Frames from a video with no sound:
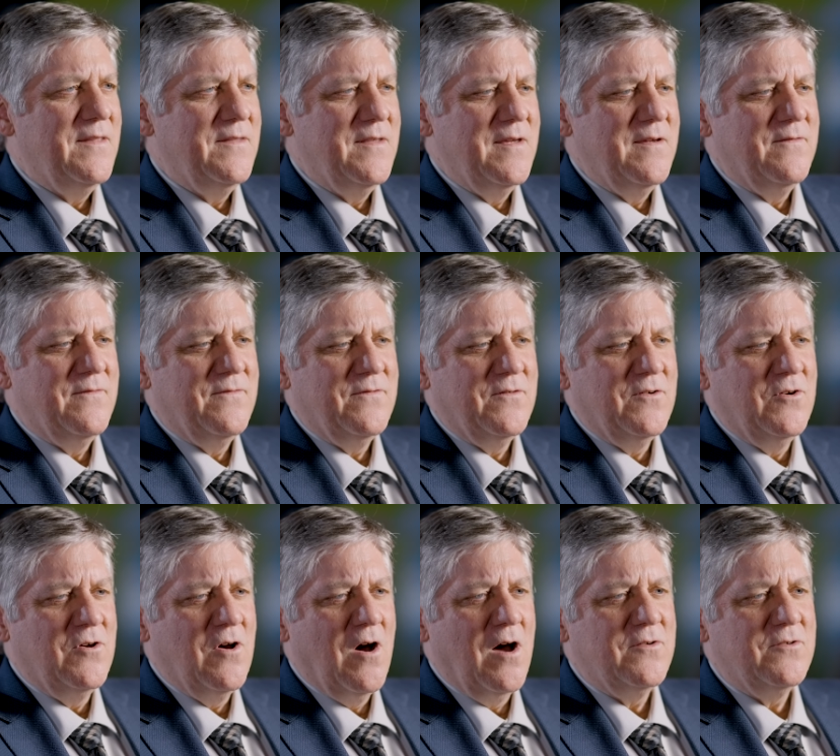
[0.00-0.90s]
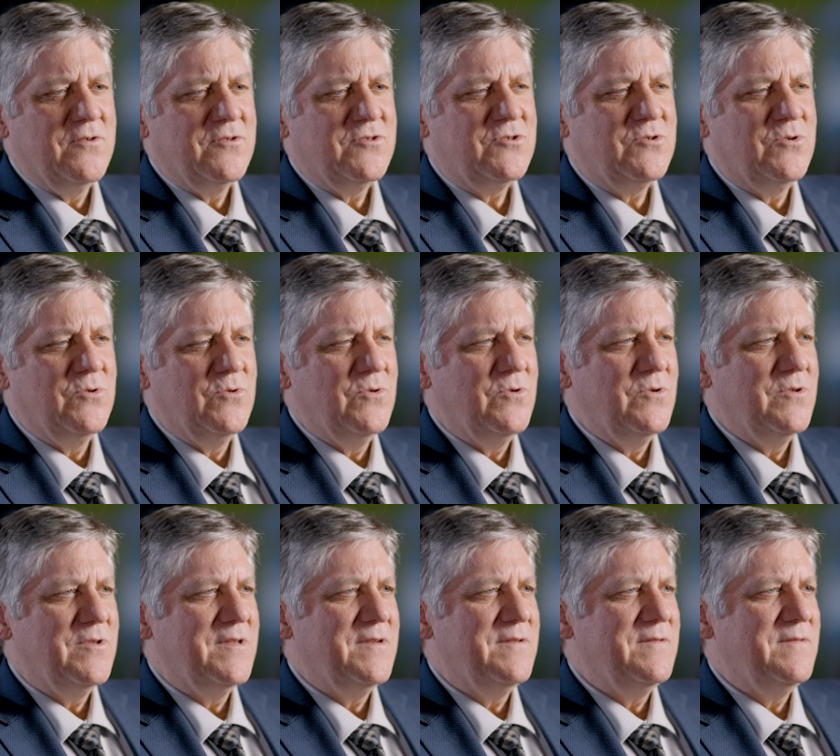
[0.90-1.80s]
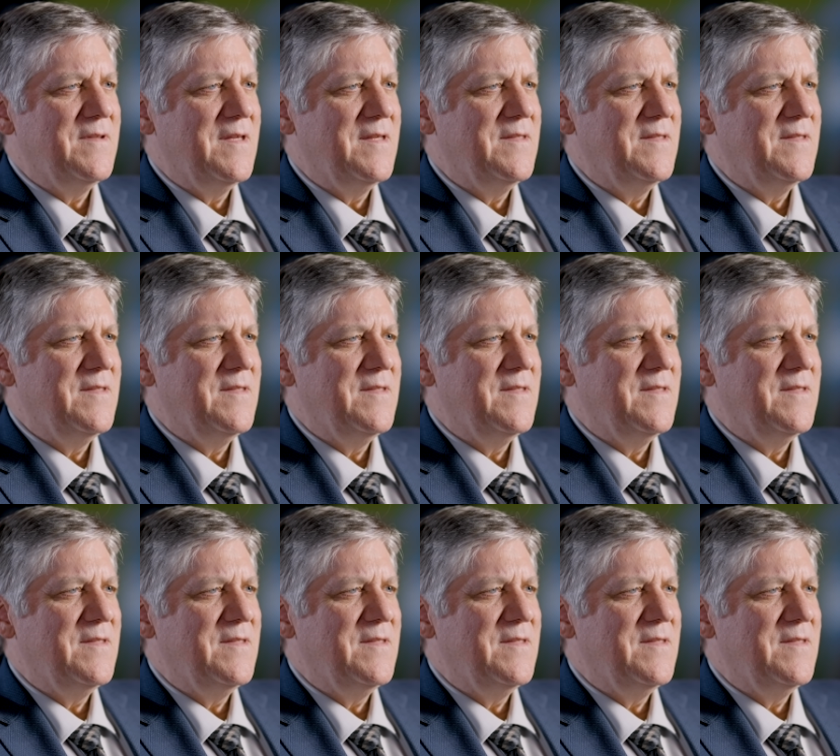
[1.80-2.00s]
and they've gone to school, and,